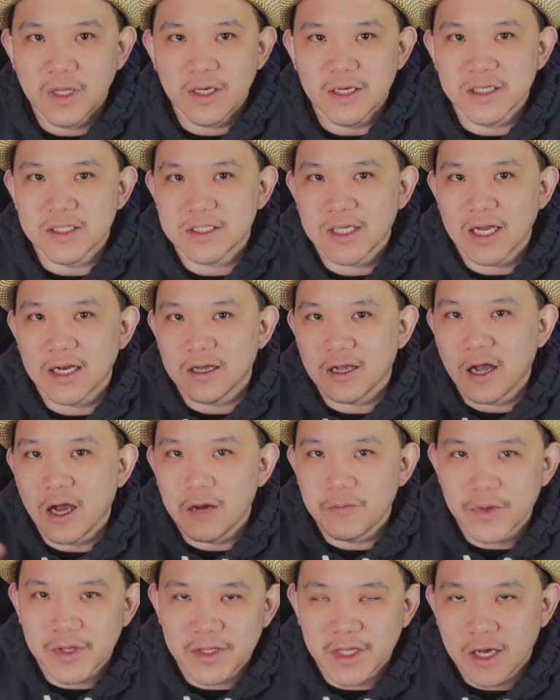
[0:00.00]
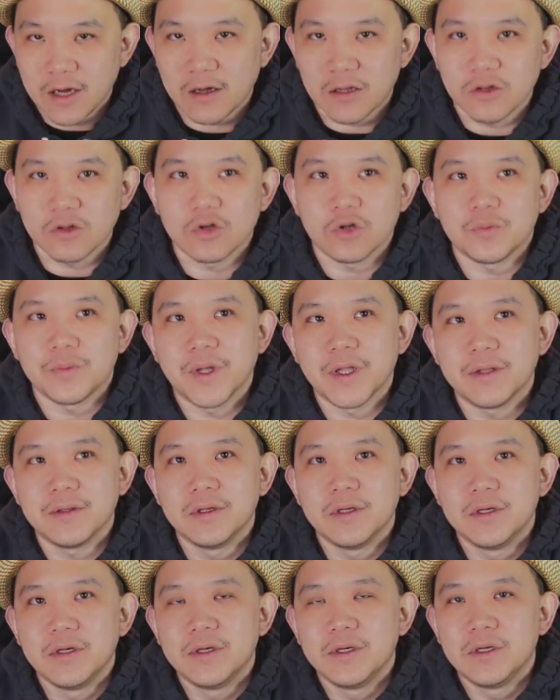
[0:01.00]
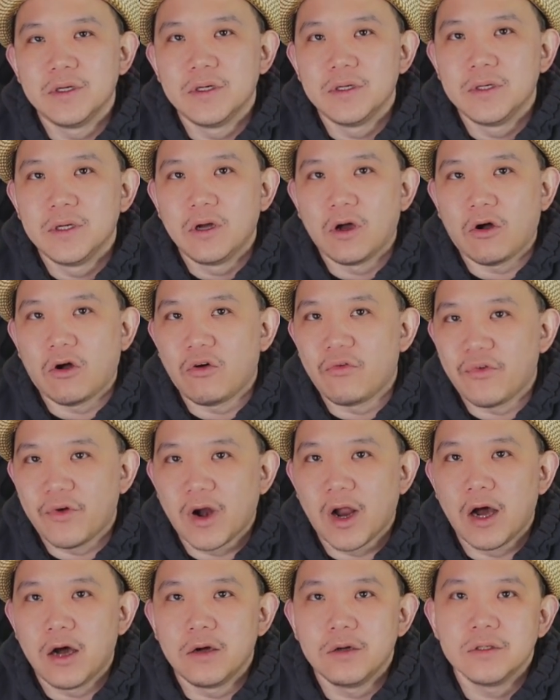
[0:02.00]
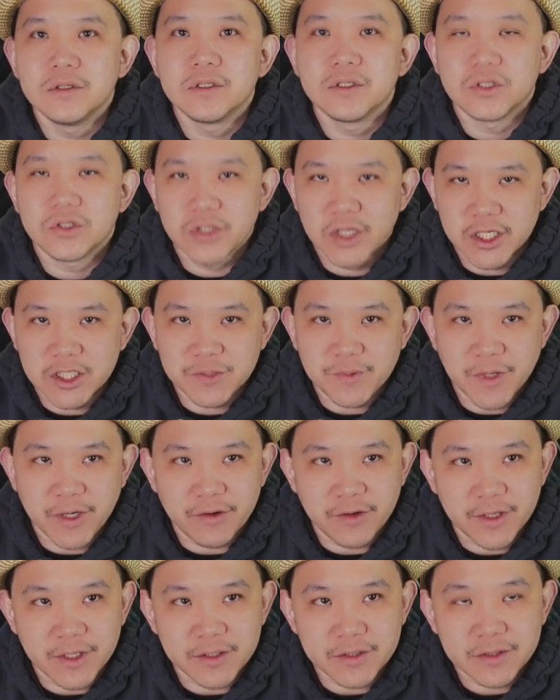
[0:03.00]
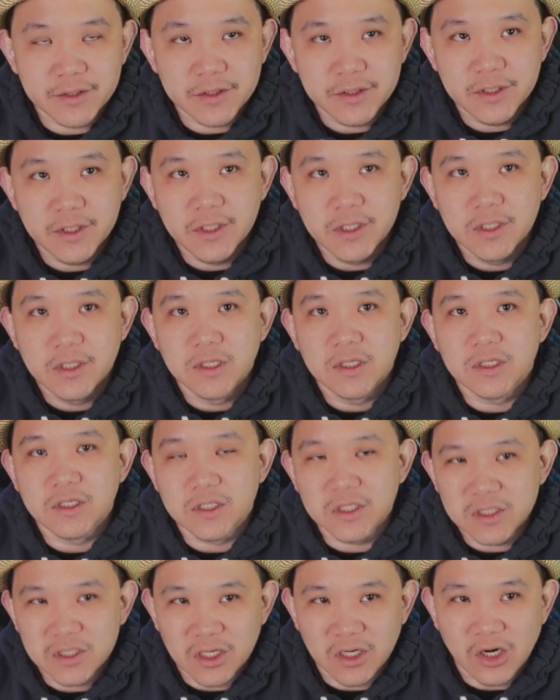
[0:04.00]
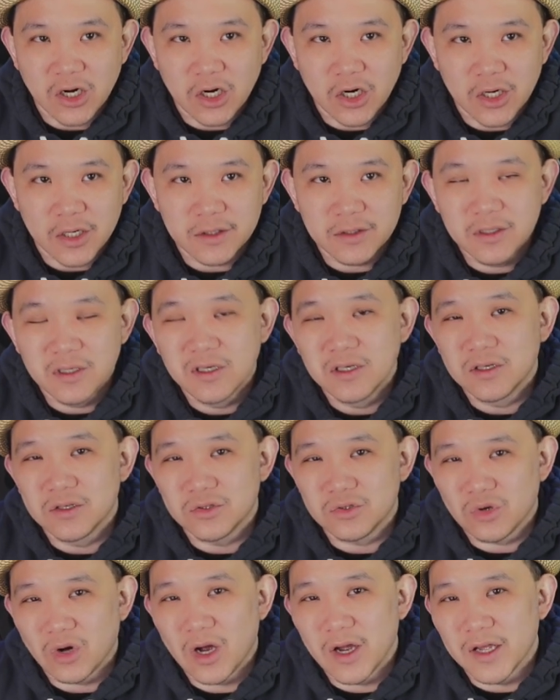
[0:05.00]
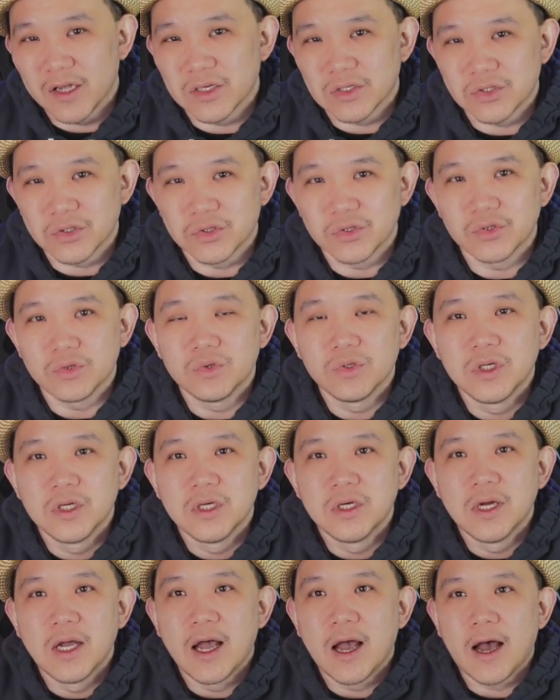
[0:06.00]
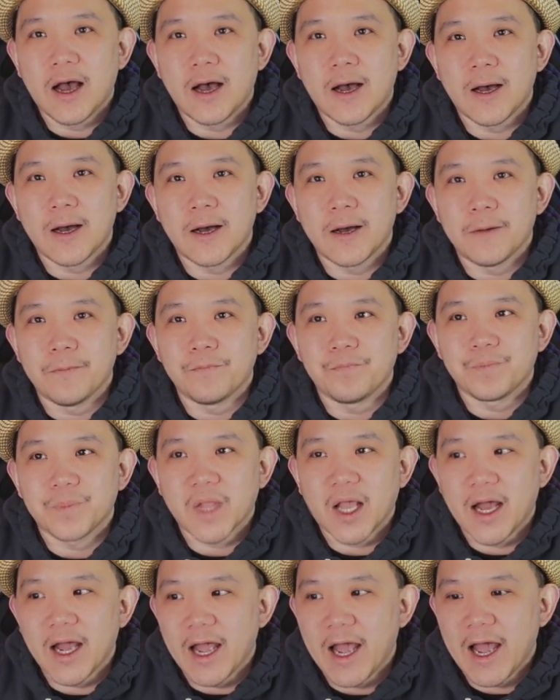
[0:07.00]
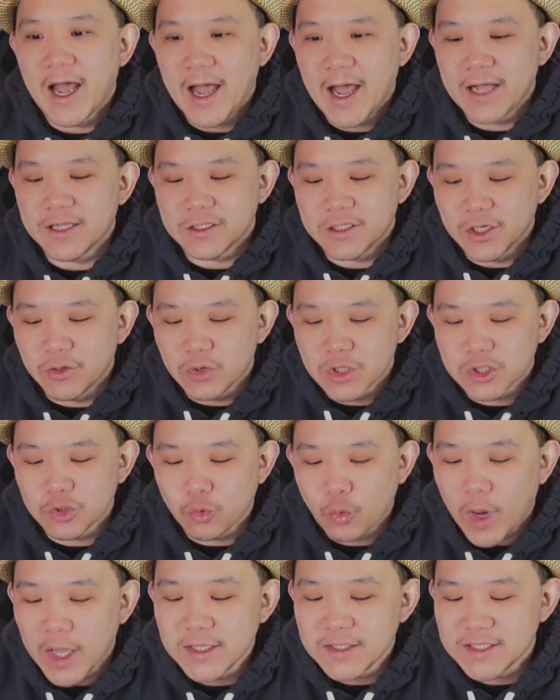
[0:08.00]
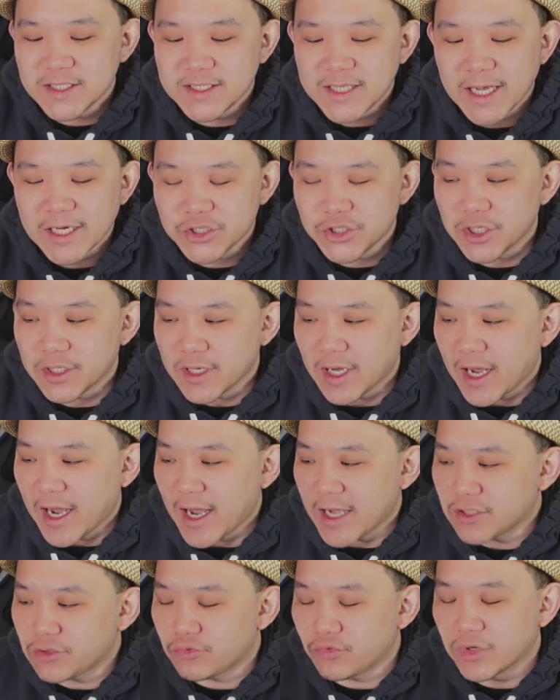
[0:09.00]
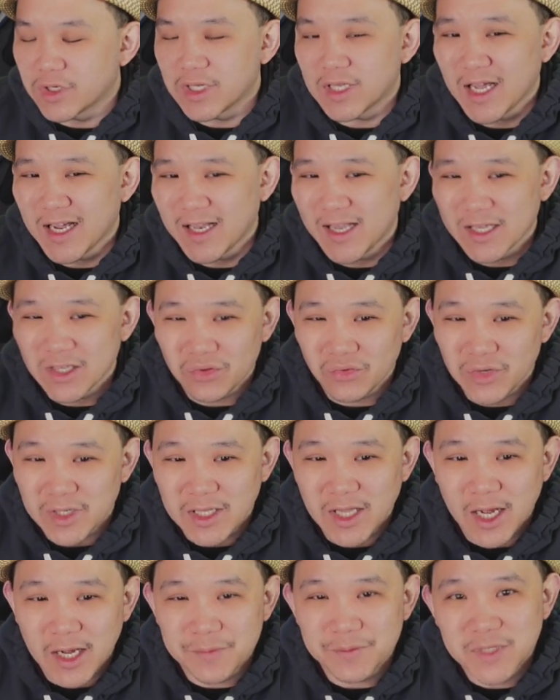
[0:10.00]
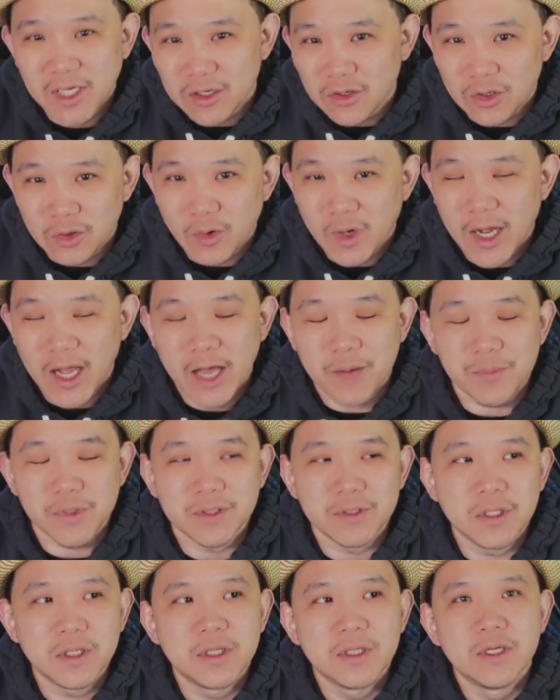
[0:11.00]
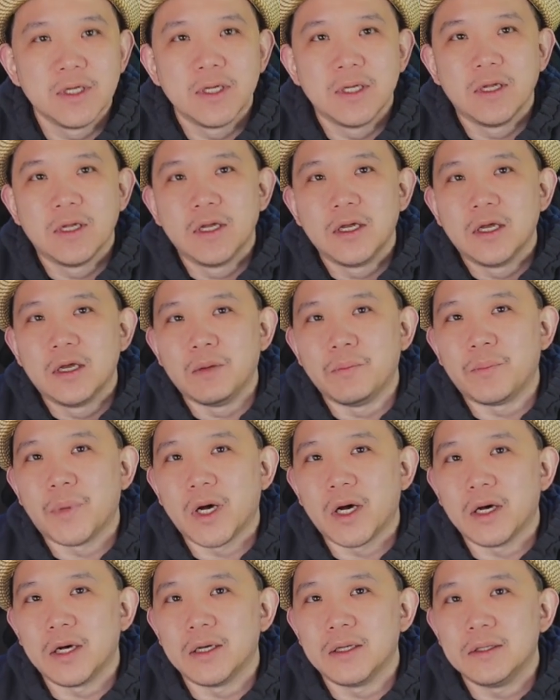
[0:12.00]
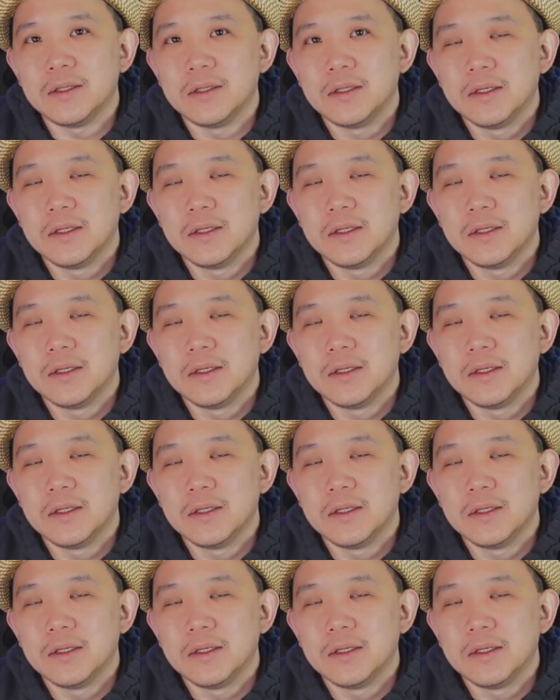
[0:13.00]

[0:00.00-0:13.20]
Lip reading: it's kind of calmed down a little bit. Overall, good experience, good cigar, draw issue. There was one section I had to relight like 3 times. I don't know what happened, but